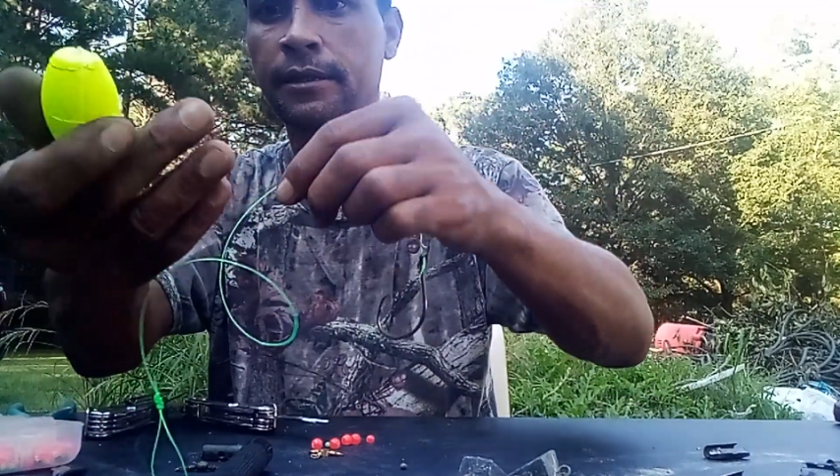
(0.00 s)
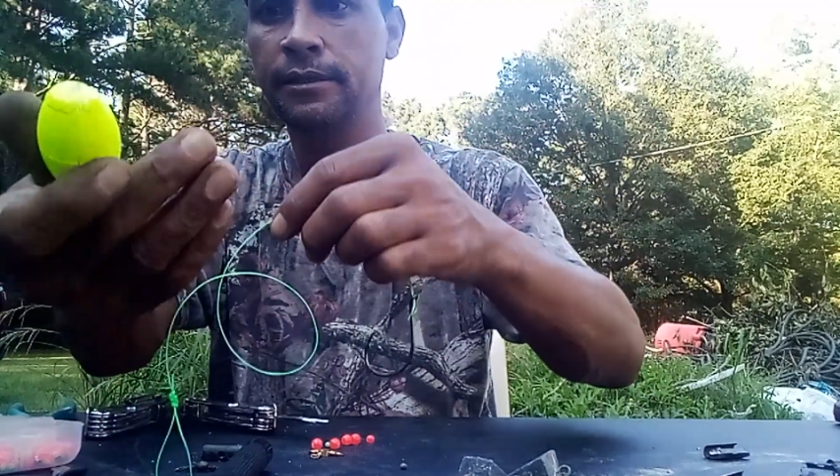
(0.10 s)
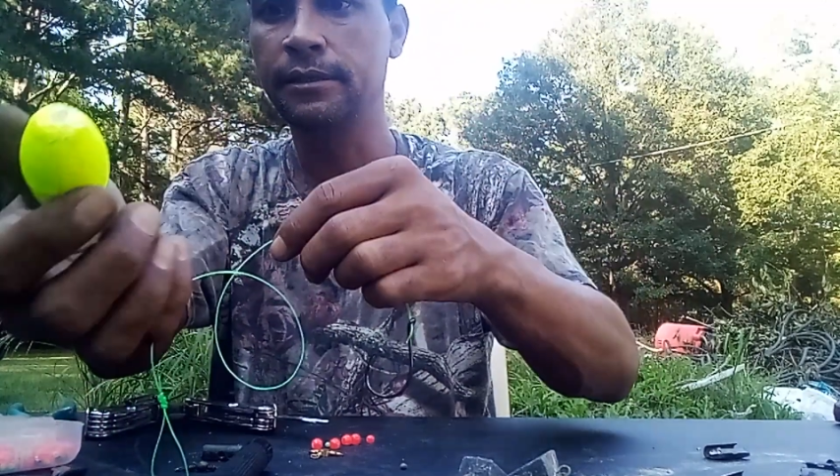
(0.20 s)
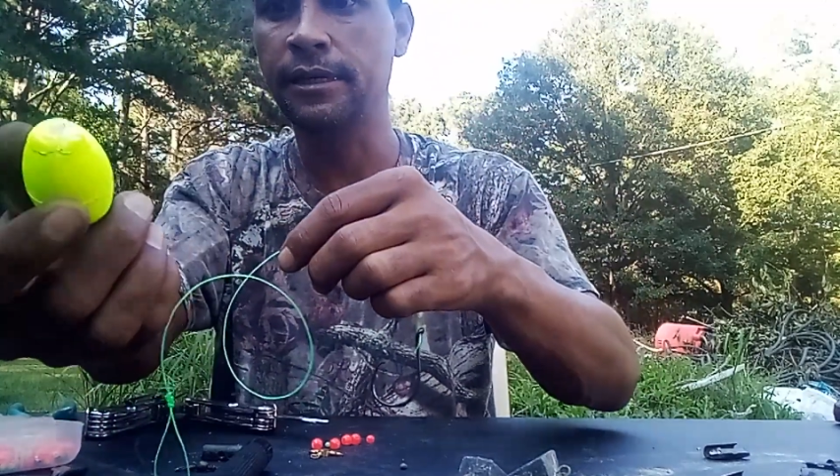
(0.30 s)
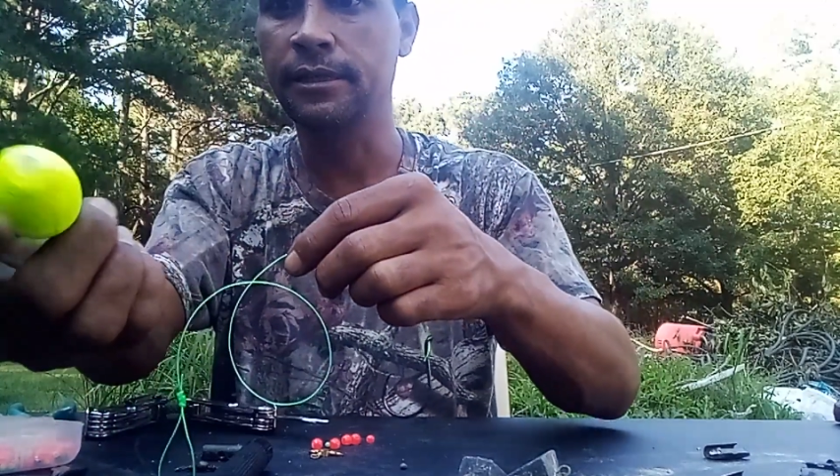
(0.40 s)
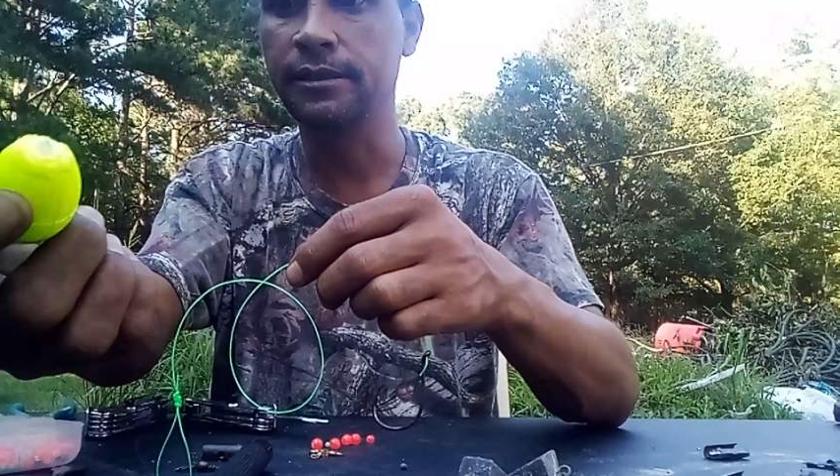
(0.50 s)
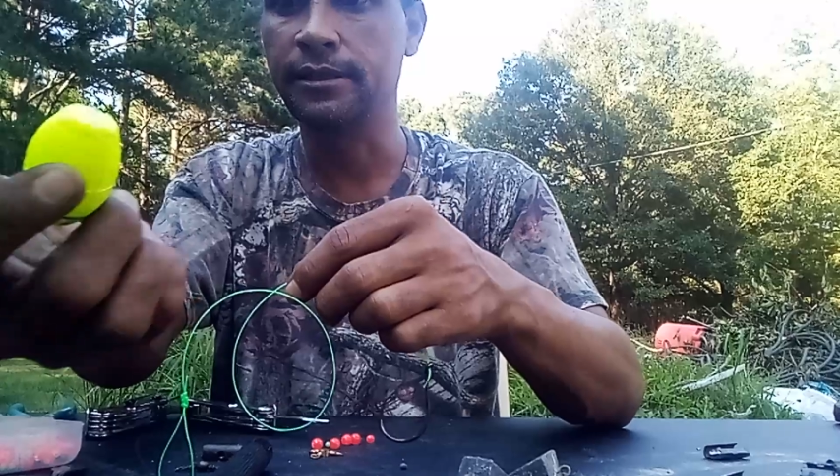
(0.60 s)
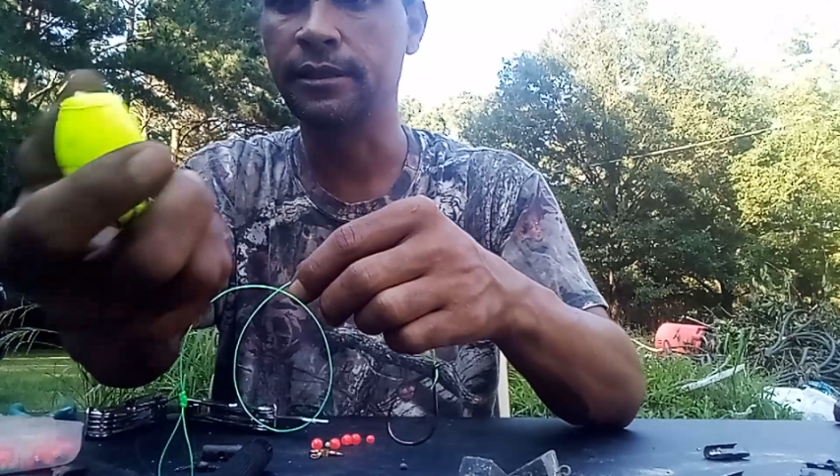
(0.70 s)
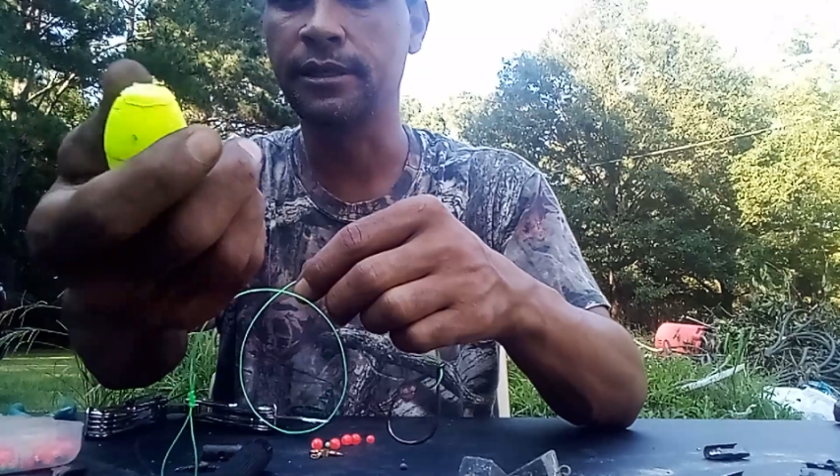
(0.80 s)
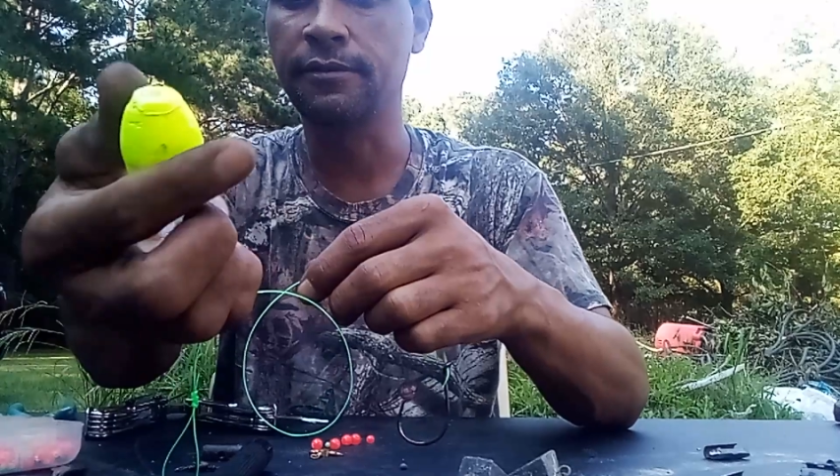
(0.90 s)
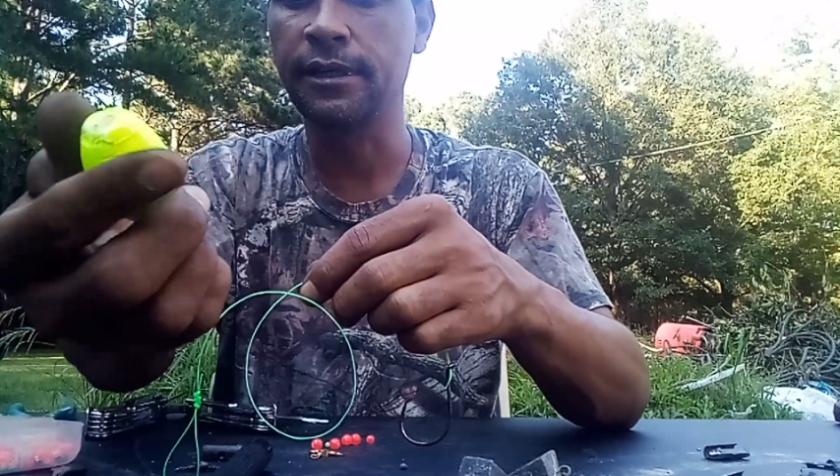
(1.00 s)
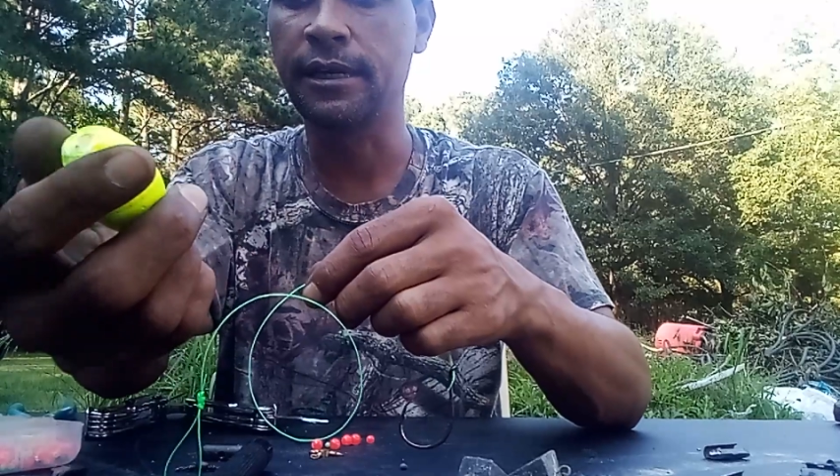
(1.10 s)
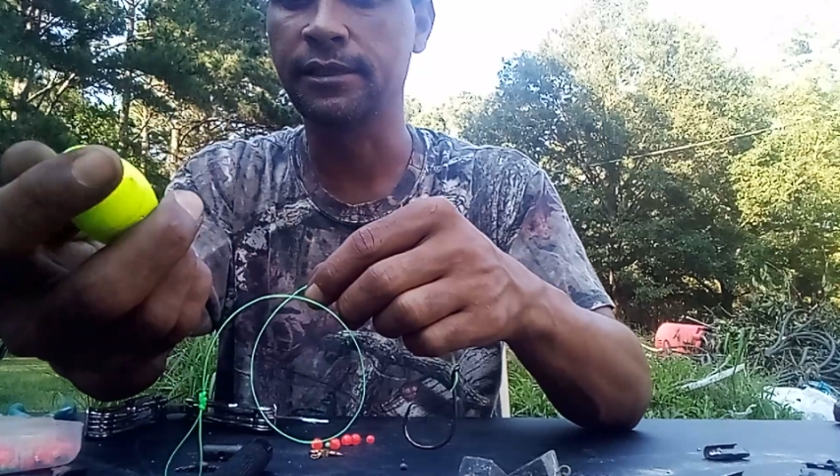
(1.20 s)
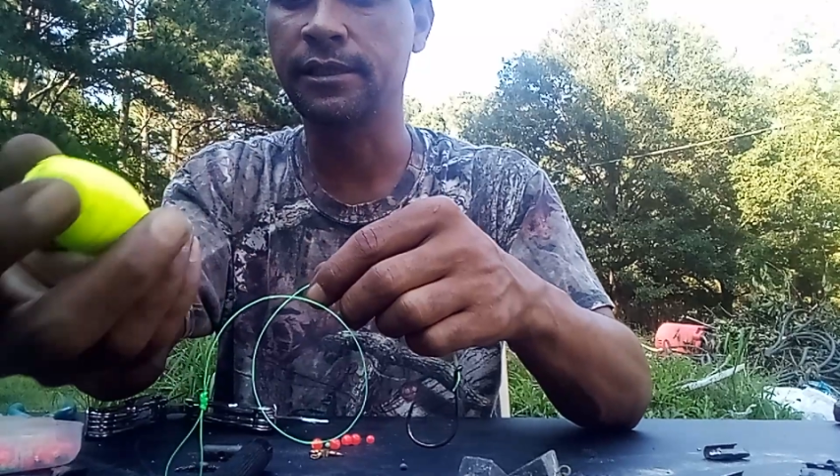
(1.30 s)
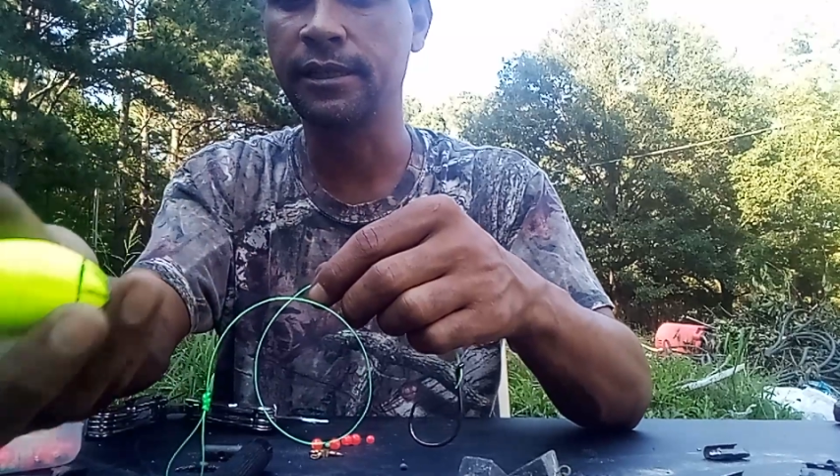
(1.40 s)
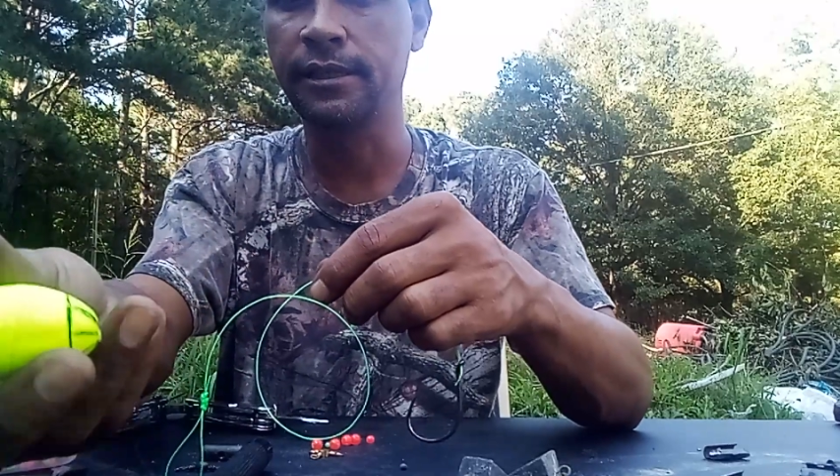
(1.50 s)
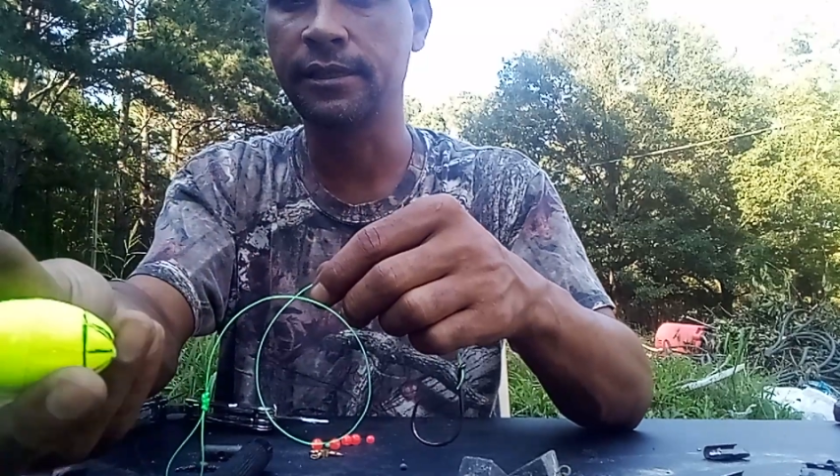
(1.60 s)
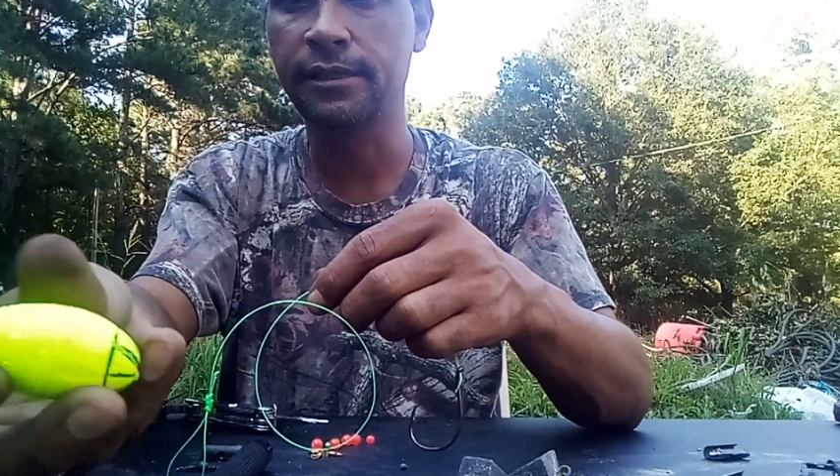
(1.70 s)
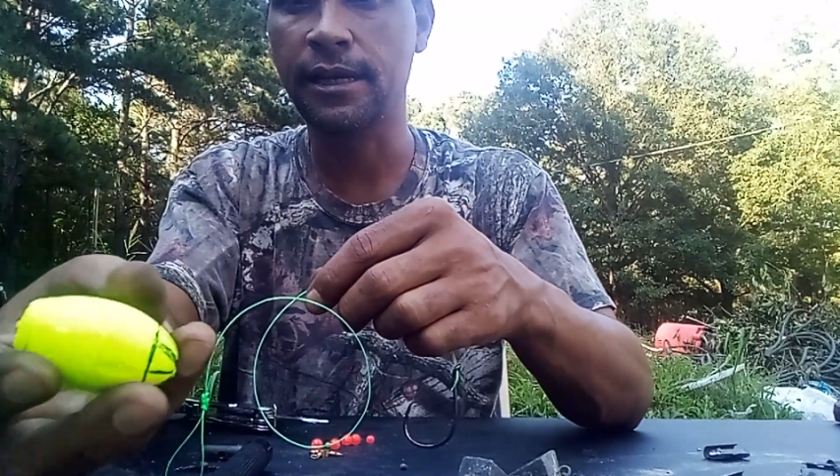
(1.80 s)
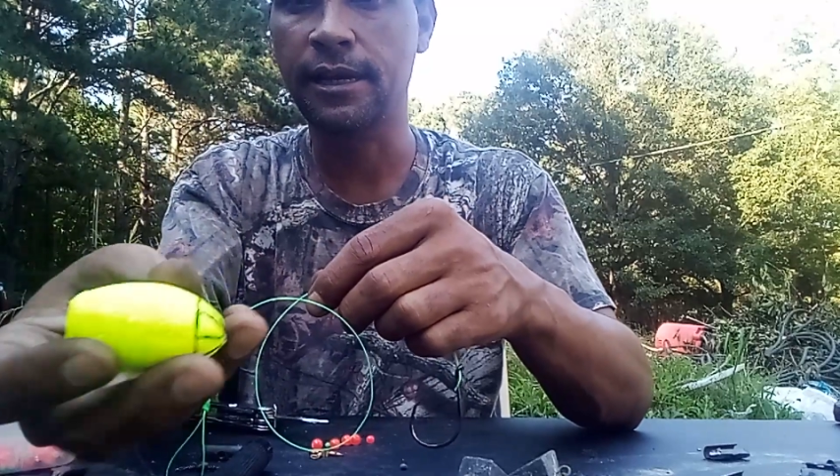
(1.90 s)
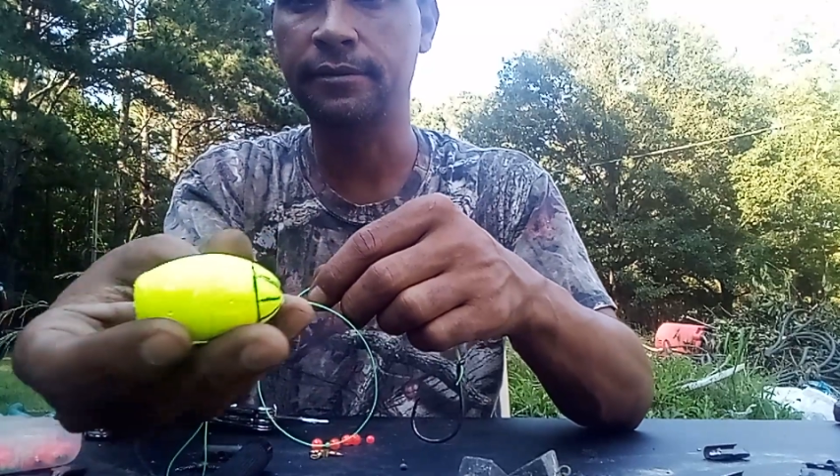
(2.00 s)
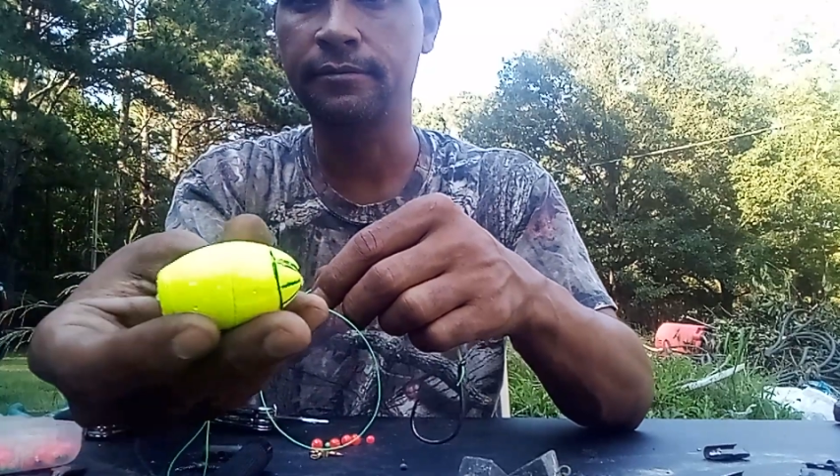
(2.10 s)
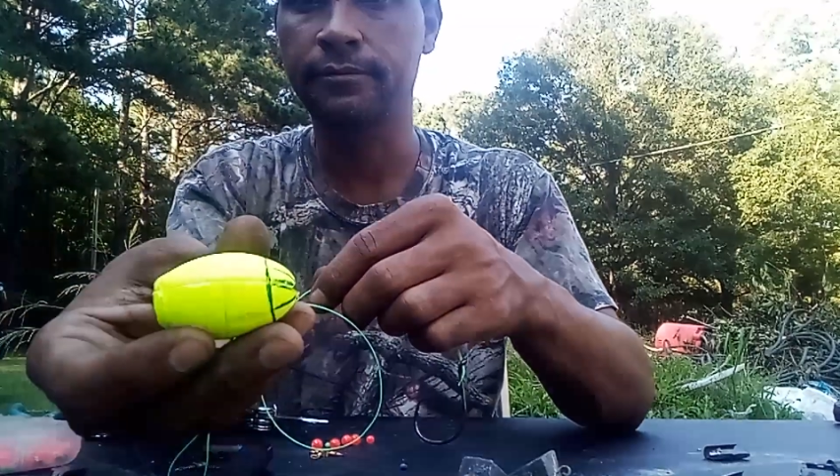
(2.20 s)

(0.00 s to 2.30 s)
So you take this in here, it's already got a slit in the side.